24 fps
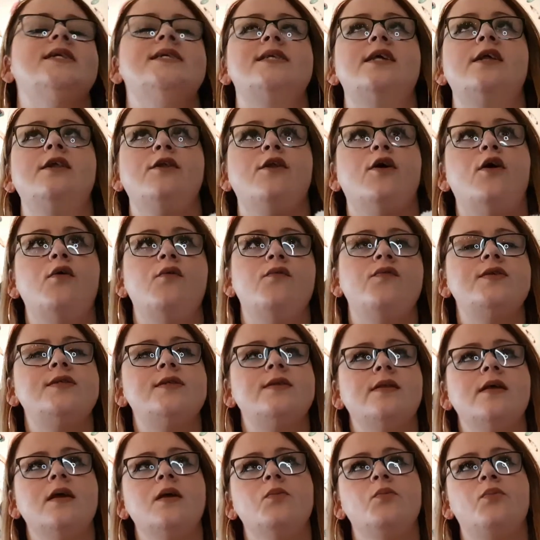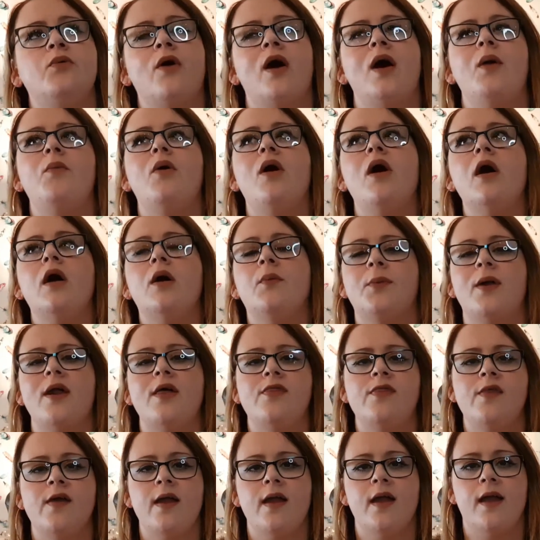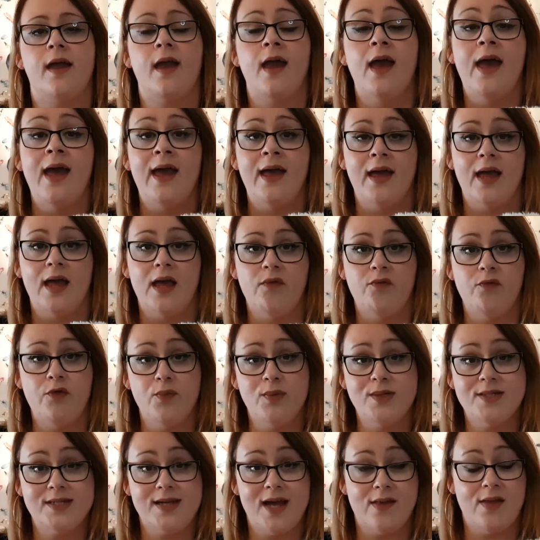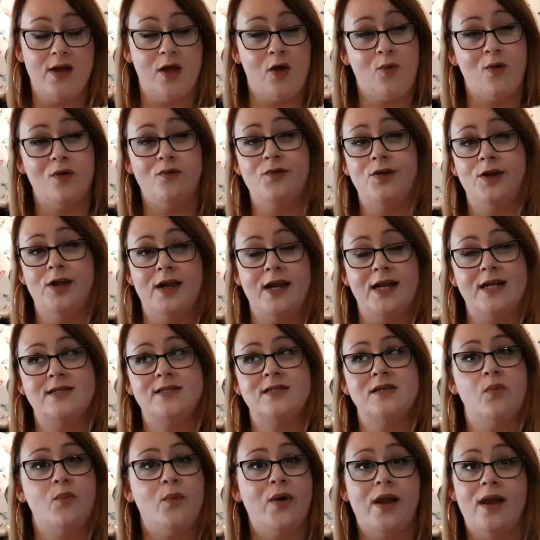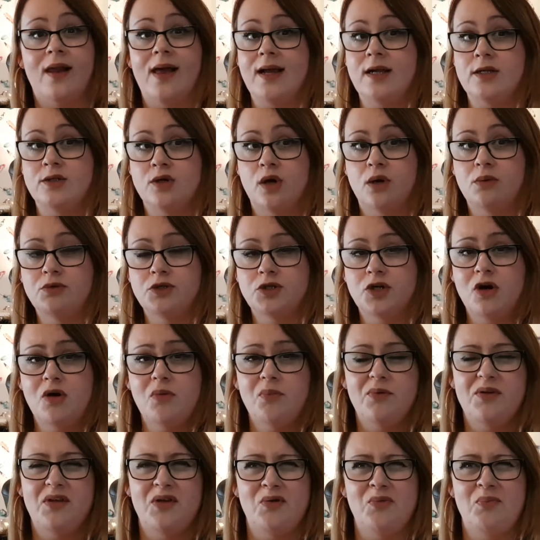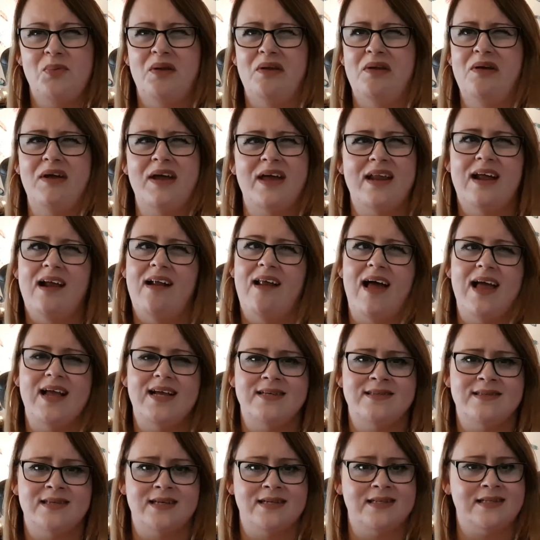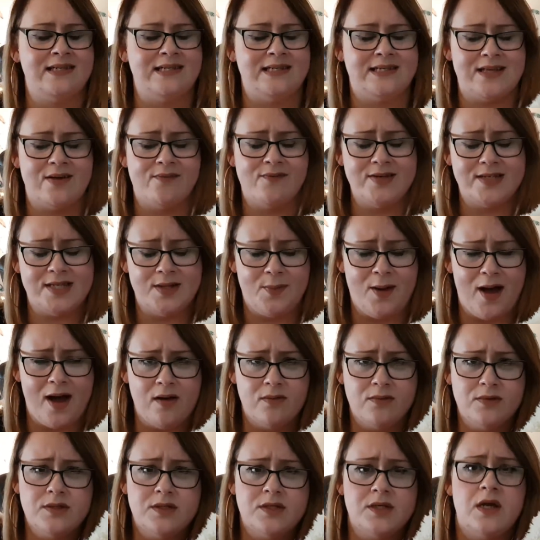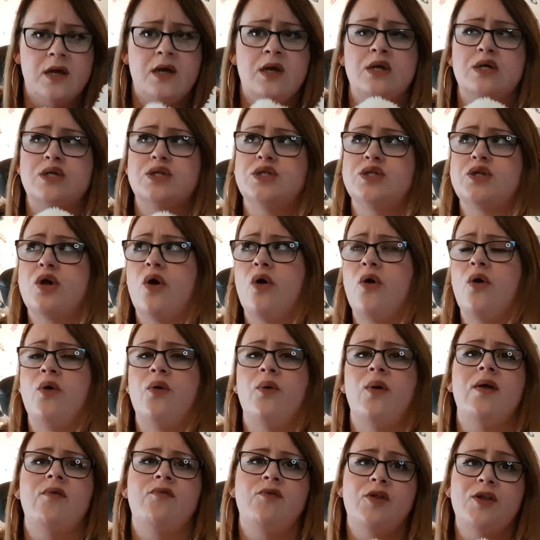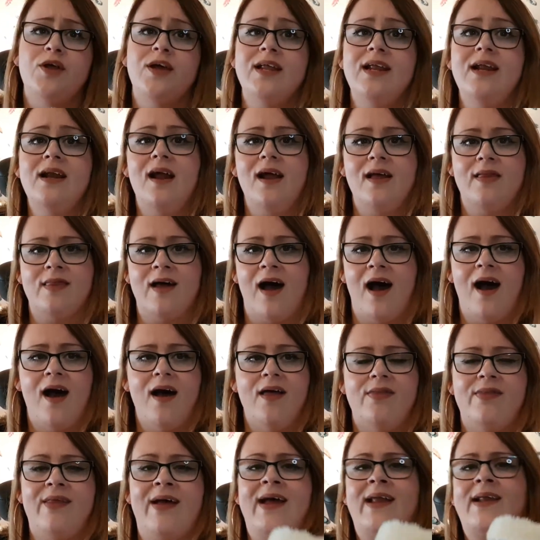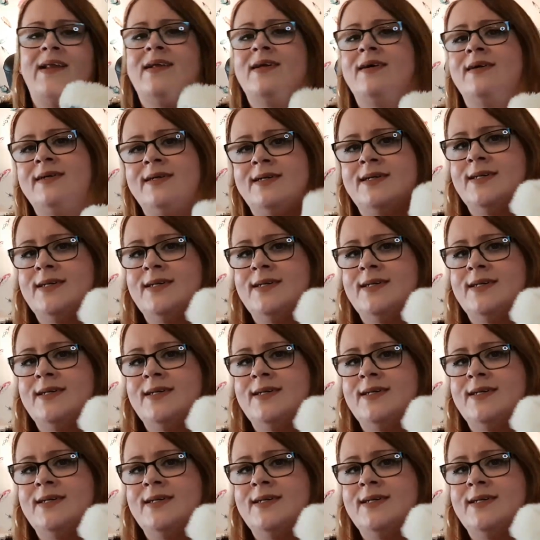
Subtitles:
is a lot for something in Primark, but I think if you were to get the equivalent in somewhere like Topshop, you'd be looking at like £60-70. So if you look at it like that, then